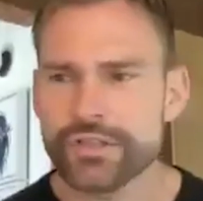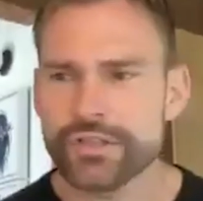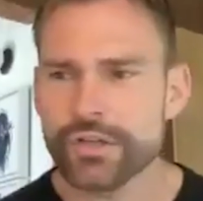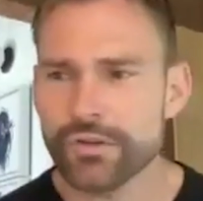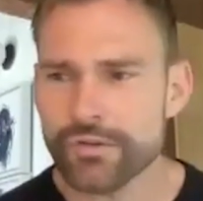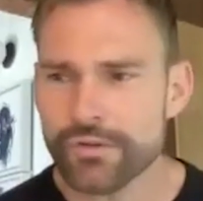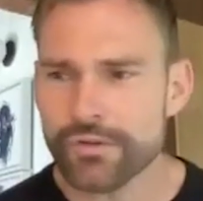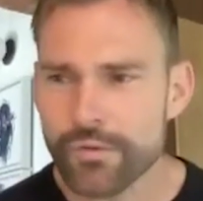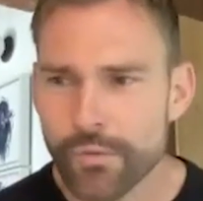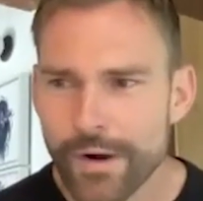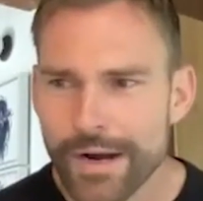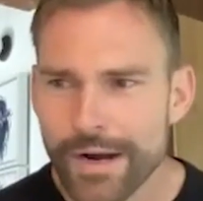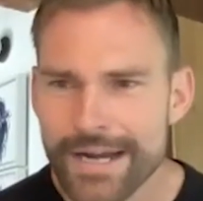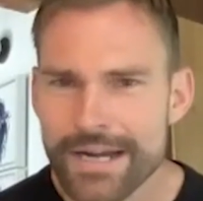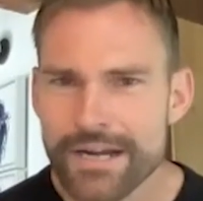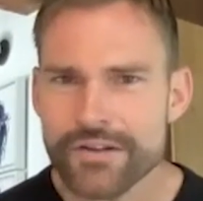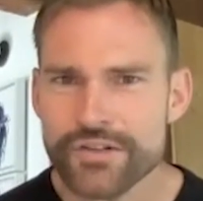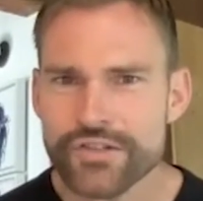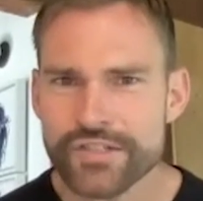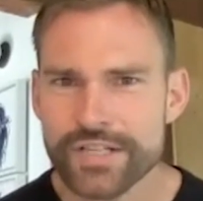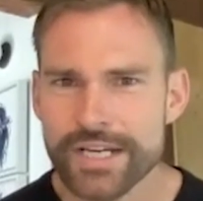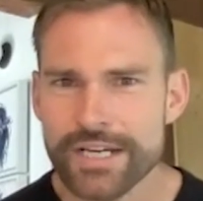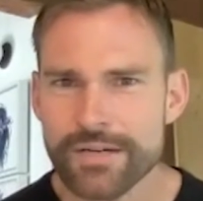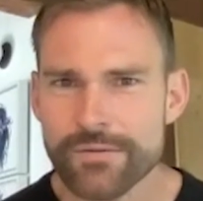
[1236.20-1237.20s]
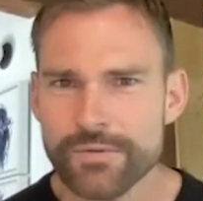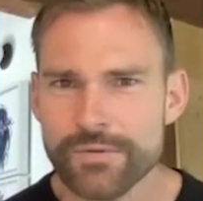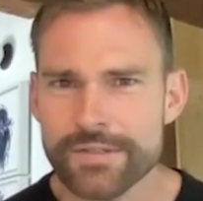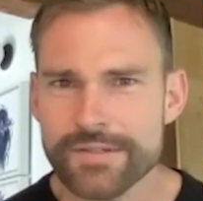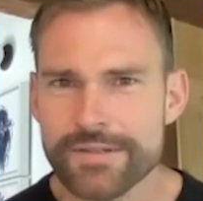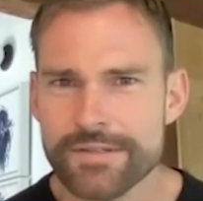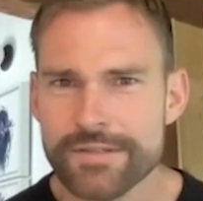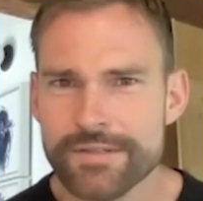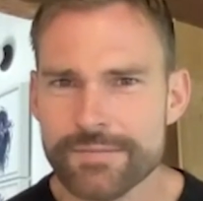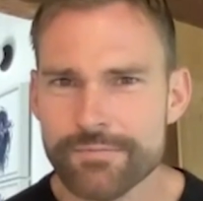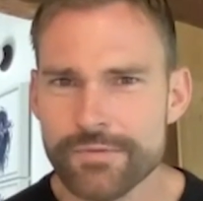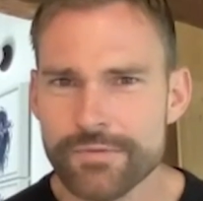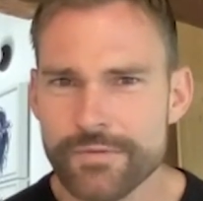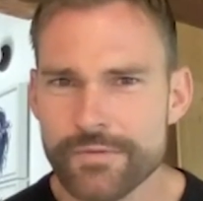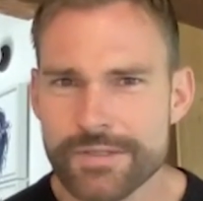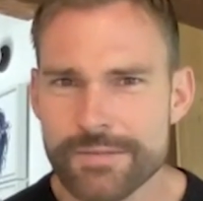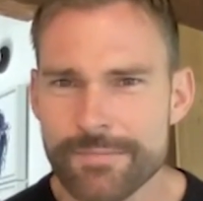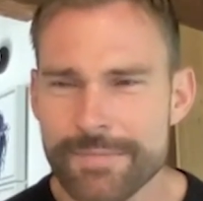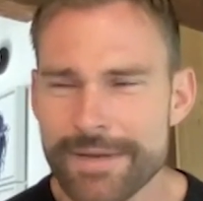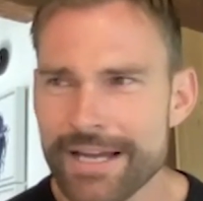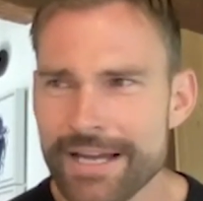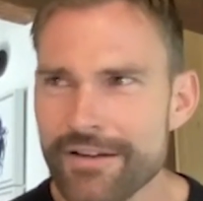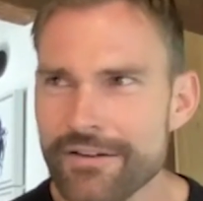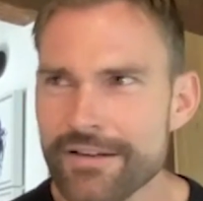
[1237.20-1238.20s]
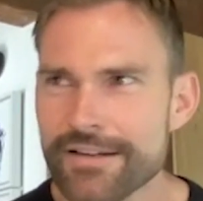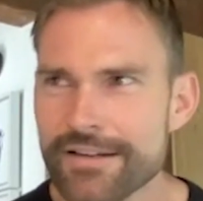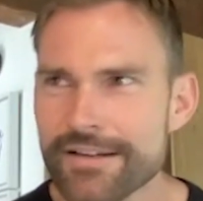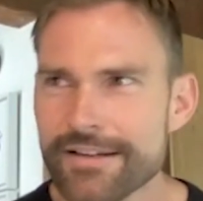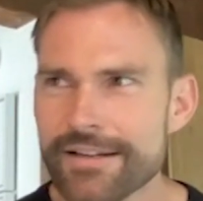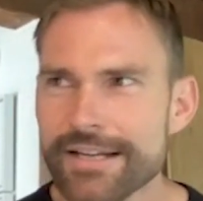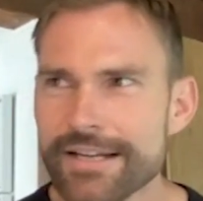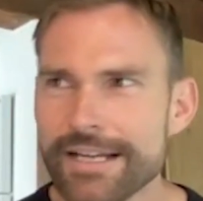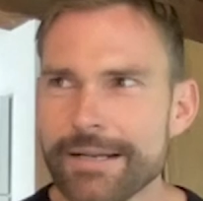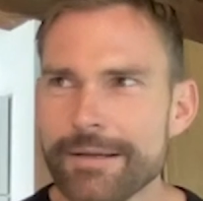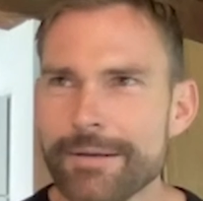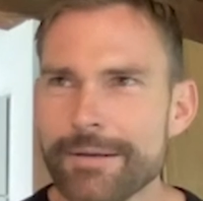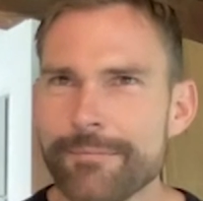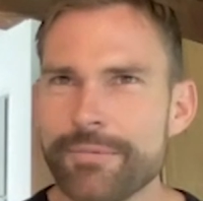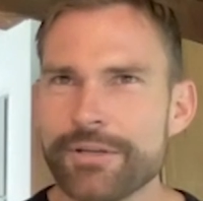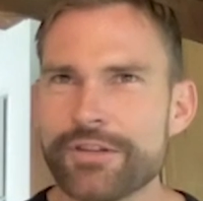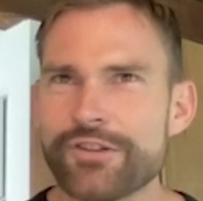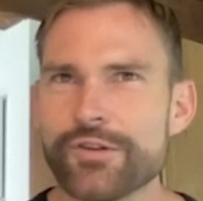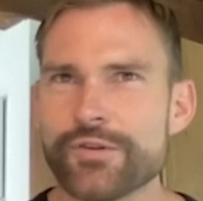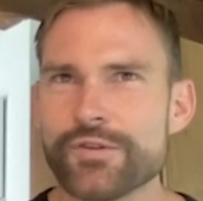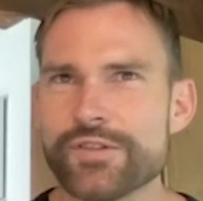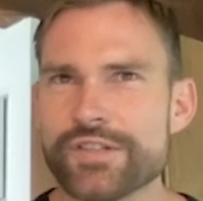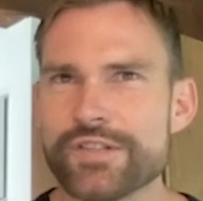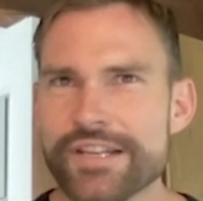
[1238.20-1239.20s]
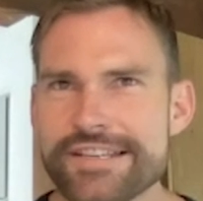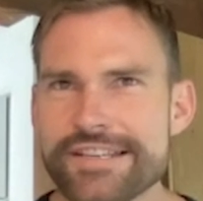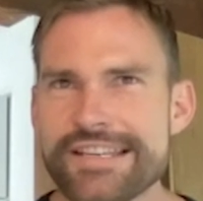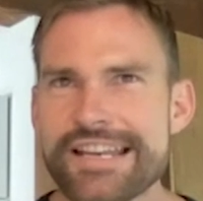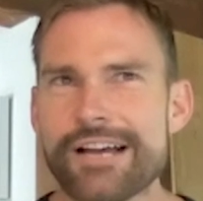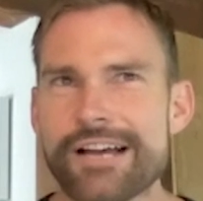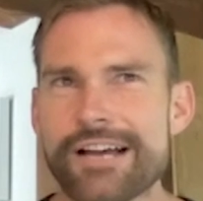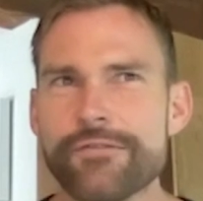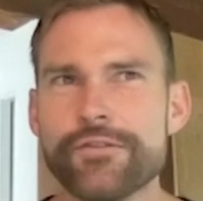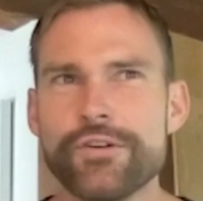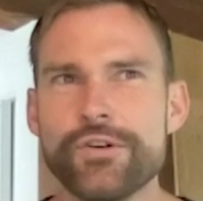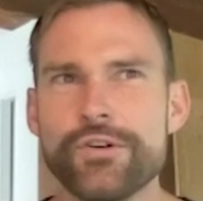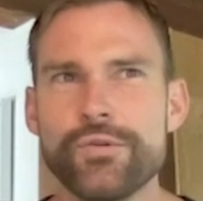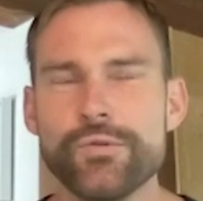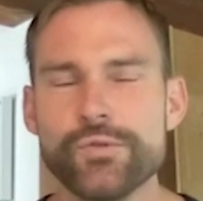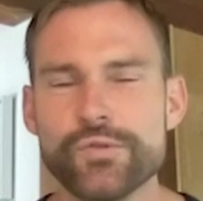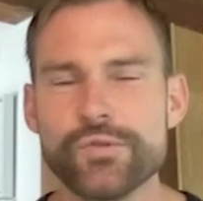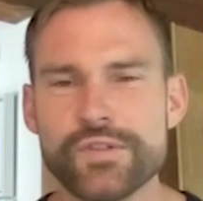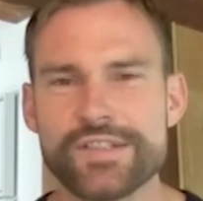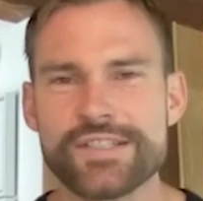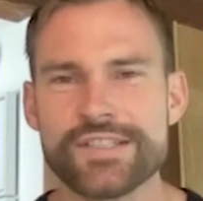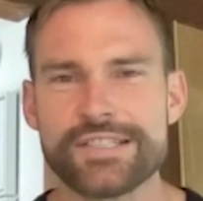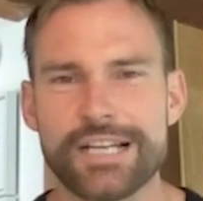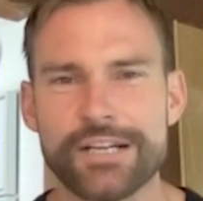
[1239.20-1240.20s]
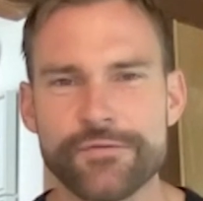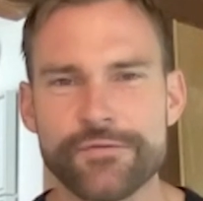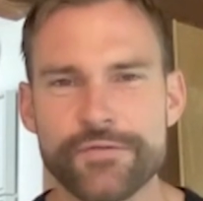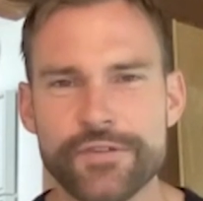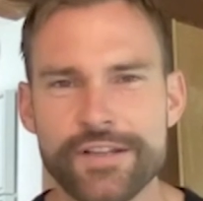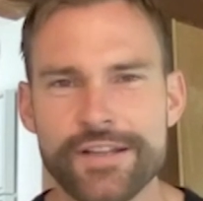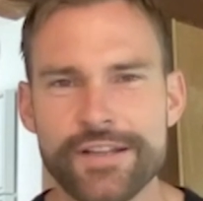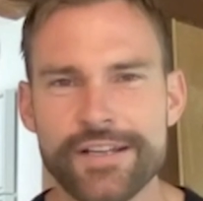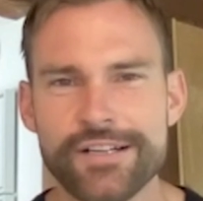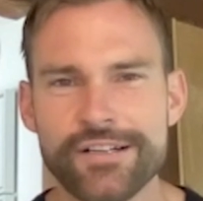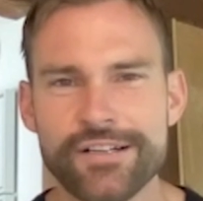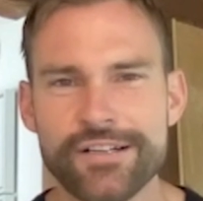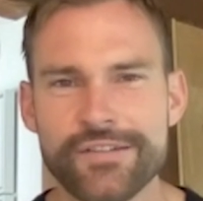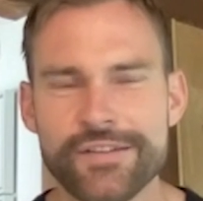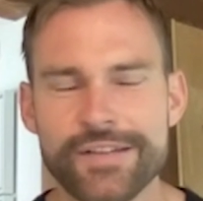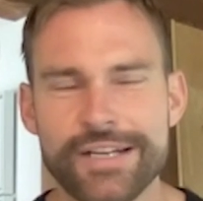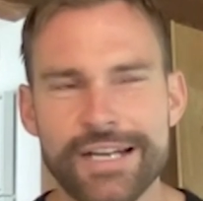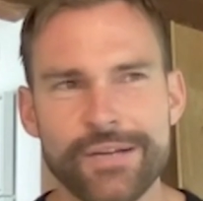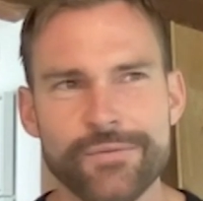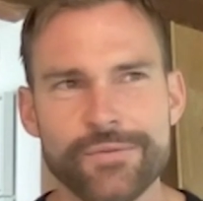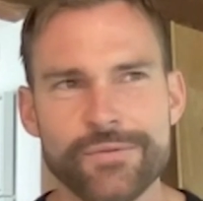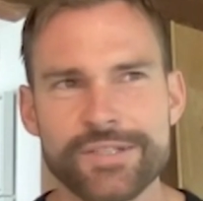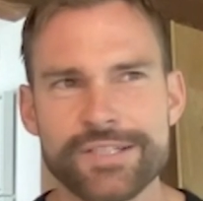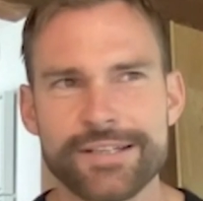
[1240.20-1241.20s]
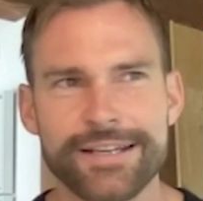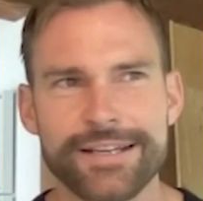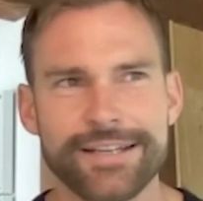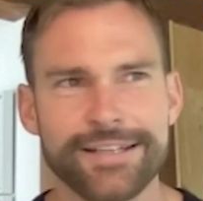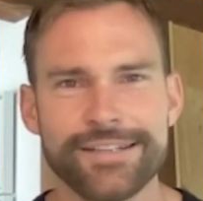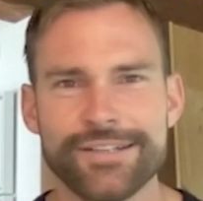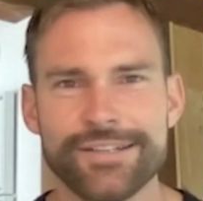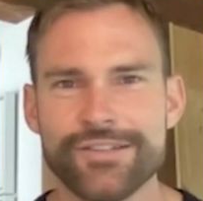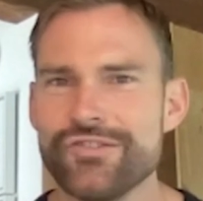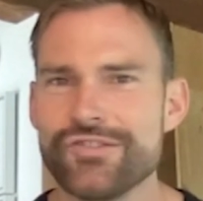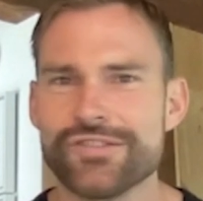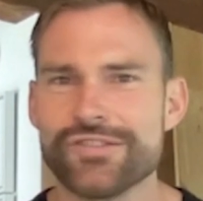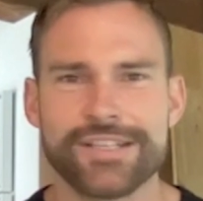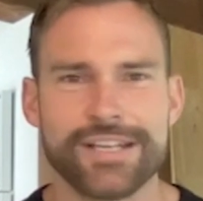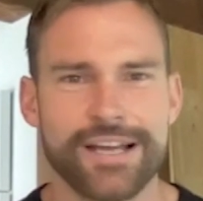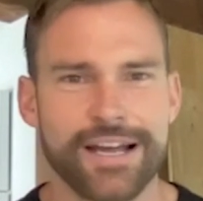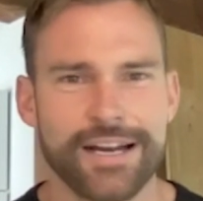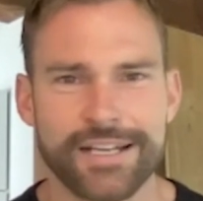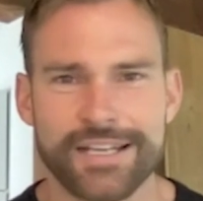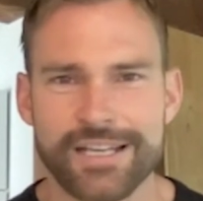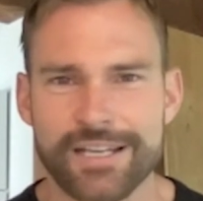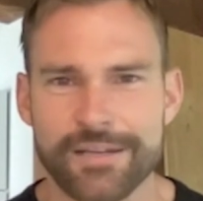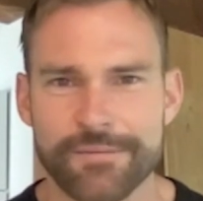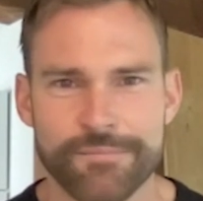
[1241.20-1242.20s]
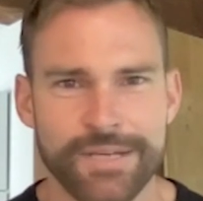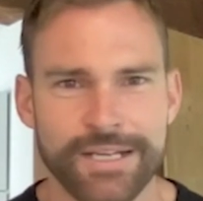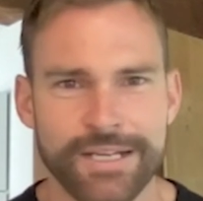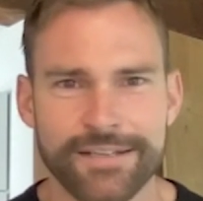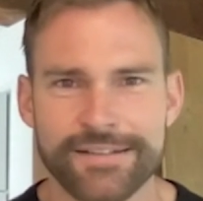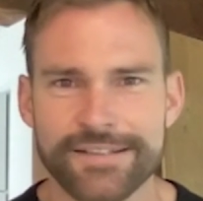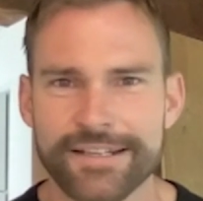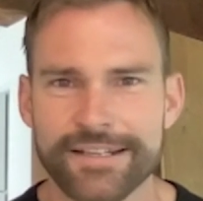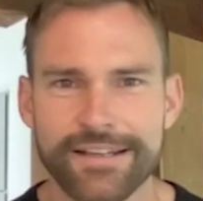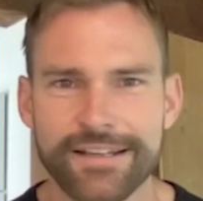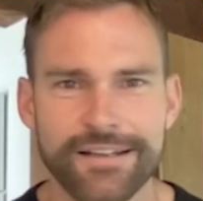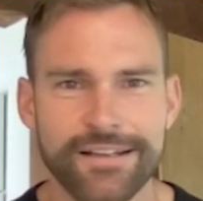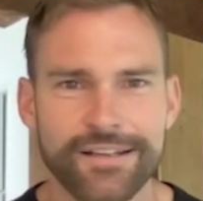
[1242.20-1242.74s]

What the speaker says: Don't quite understand what this movie's about, but there's enough cool stuff in there that I was like, you just got to commit.